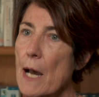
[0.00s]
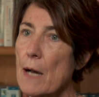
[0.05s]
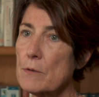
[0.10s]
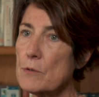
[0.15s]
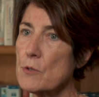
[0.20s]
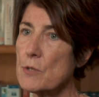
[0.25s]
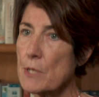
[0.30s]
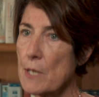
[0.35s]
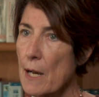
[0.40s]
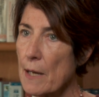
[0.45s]

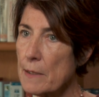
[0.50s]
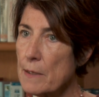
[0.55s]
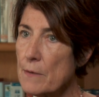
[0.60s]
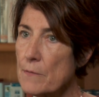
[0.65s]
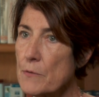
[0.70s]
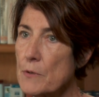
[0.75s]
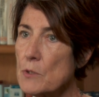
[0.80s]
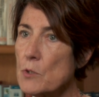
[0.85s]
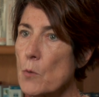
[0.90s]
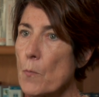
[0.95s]
outside
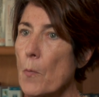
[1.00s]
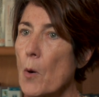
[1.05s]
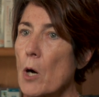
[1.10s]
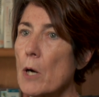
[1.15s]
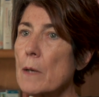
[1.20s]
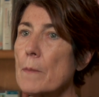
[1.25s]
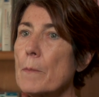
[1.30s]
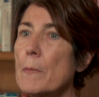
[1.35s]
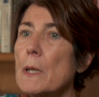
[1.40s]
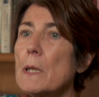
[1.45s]
of the
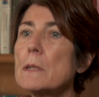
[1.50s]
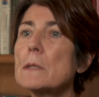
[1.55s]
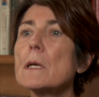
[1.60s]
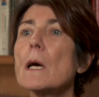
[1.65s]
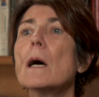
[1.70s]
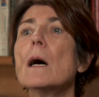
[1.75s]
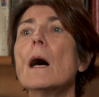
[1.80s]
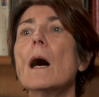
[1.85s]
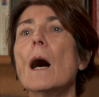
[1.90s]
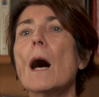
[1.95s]
department,
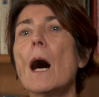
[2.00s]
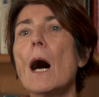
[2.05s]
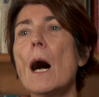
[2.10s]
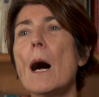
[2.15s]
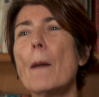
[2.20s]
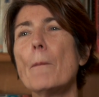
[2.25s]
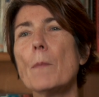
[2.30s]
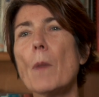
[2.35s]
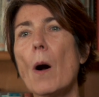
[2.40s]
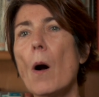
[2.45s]

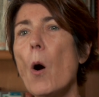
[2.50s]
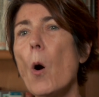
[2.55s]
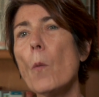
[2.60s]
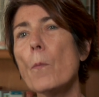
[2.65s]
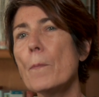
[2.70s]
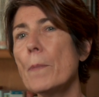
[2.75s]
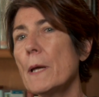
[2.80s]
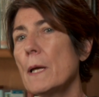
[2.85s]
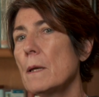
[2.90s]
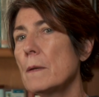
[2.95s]
um,
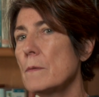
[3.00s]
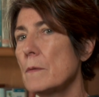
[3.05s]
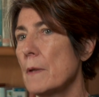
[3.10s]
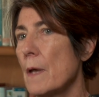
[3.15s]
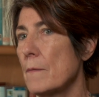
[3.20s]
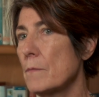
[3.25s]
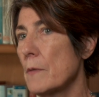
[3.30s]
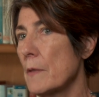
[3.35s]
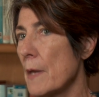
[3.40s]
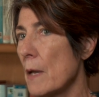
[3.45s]
hoping
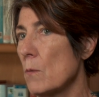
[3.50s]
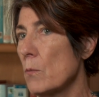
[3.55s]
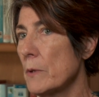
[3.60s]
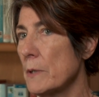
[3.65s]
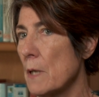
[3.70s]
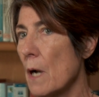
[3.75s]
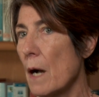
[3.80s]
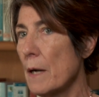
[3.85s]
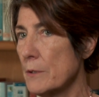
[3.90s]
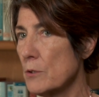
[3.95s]
that they
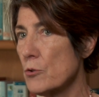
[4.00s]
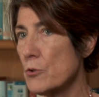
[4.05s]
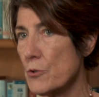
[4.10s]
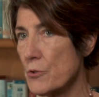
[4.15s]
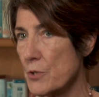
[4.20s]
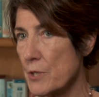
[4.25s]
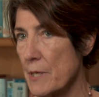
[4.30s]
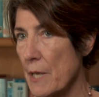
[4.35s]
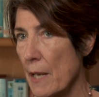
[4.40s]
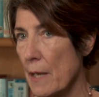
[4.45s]
would
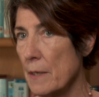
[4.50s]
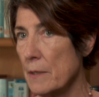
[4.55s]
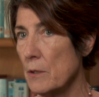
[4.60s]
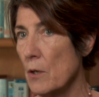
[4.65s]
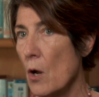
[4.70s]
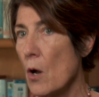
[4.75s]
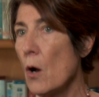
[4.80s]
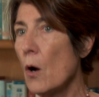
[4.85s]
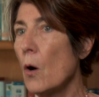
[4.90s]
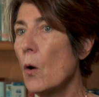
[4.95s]
understand
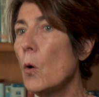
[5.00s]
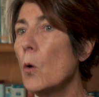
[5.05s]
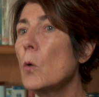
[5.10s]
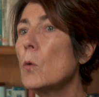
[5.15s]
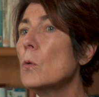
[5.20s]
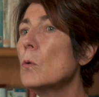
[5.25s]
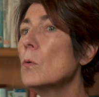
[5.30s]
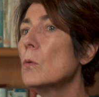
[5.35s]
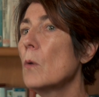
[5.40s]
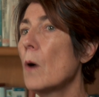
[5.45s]

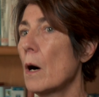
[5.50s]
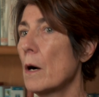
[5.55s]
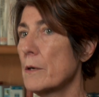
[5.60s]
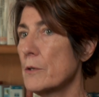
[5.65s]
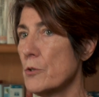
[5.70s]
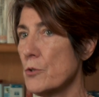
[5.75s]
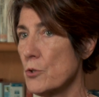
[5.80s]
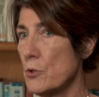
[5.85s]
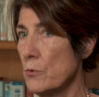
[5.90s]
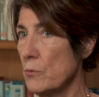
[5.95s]
who our
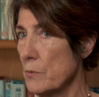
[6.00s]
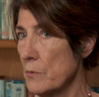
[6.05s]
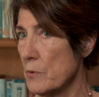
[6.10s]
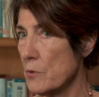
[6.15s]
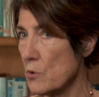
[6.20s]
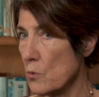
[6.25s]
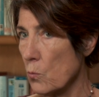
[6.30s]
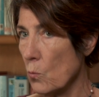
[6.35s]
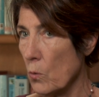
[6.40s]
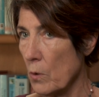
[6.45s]

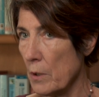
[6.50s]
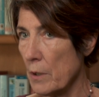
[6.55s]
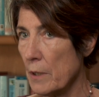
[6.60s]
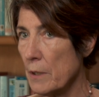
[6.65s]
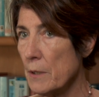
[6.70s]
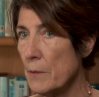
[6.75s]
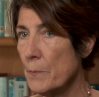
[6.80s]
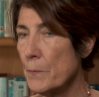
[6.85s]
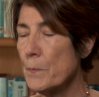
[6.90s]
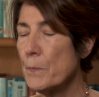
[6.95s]
students
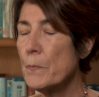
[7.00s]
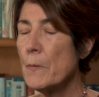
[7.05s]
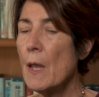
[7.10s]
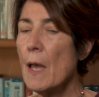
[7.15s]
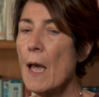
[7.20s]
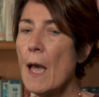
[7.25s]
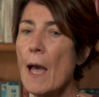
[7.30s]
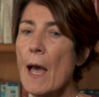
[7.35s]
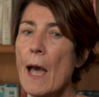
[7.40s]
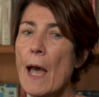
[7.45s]
were.
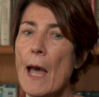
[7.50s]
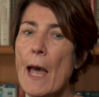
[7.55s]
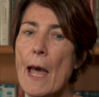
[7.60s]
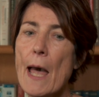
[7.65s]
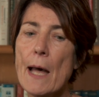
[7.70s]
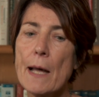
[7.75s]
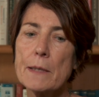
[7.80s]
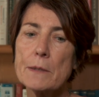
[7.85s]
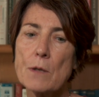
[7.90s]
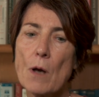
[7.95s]

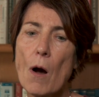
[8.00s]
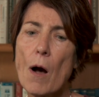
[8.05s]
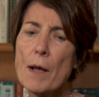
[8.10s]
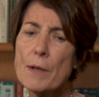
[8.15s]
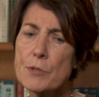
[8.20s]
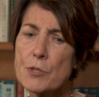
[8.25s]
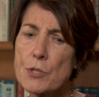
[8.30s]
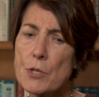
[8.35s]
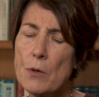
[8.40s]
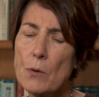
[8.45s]
And
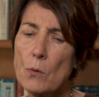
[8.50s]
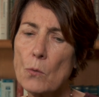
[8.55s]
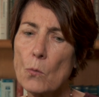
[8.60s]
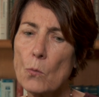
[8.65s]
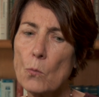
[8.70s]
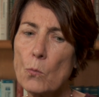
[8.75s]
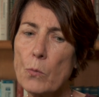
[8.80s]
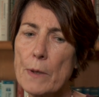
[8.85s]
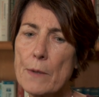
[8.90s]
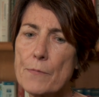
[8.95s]
also
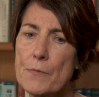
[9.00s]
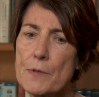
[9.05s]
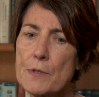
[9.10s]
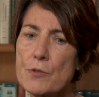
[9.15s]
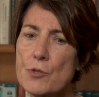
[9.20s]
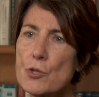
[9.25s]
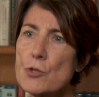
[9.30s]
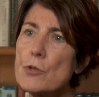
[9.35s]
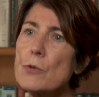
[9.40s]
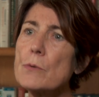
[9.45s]
with the
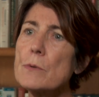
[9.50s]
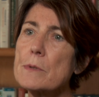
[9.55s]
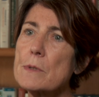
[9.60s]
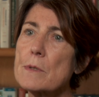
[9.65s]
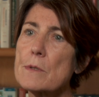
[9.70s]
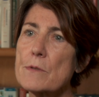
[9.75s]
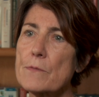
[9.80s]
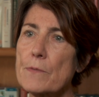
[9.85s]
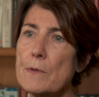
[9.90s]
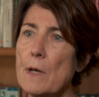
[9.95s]

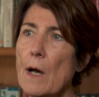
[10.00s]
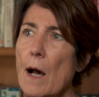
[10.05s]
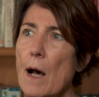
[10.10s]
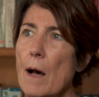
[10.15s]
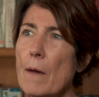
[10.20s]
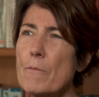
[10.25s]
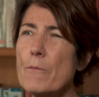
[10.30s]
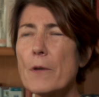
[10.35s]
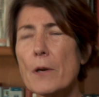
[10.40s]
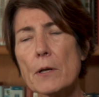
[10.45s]
students,
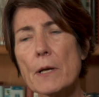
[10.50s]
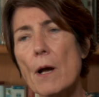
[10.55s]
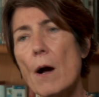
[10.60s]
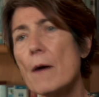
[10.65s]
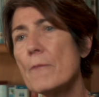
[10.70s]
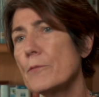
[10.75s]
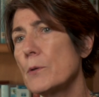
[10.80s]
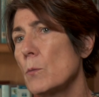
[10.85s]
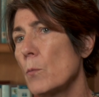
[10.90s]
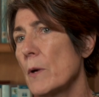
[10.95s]
uh, very
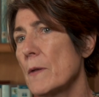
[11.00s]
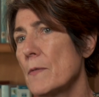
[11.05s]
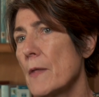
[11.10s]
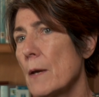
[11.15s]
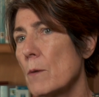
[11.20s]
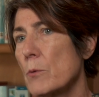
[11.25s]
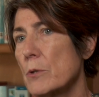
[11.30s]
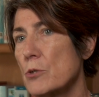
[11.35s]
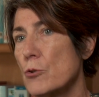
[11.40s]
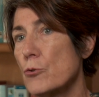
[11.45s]
often when they
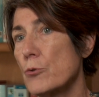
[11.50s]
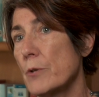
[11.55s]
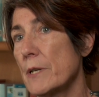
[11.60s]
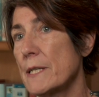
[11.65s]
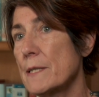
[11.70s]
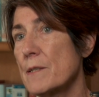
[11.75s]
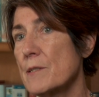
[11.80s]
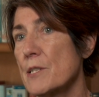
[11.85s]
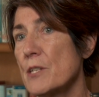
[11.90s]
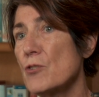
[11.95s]
were
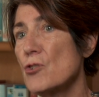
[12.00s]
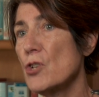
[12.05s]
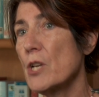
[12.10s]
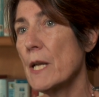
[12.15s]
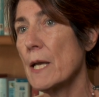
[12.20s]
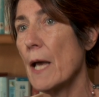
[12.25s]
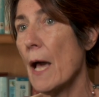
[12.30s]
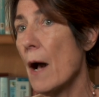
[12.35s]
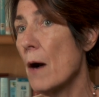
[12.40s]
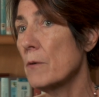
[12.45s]

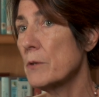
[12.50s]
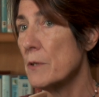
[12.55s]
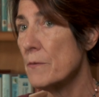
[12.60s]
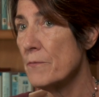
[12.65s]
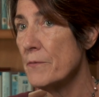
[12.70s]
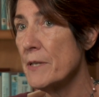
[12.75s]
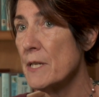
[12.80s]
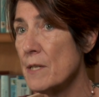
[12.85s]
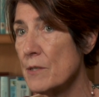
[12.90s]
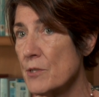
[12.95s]
transitioning out of
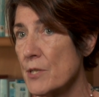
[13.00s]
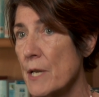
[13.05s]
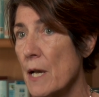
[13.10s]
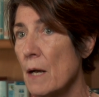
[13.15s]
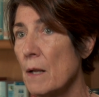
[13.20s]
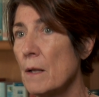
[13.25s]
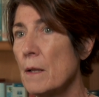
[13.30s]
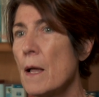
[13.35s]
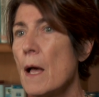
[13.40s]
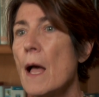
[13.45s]

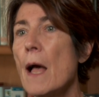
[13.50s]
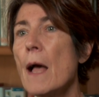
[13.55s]
ESL,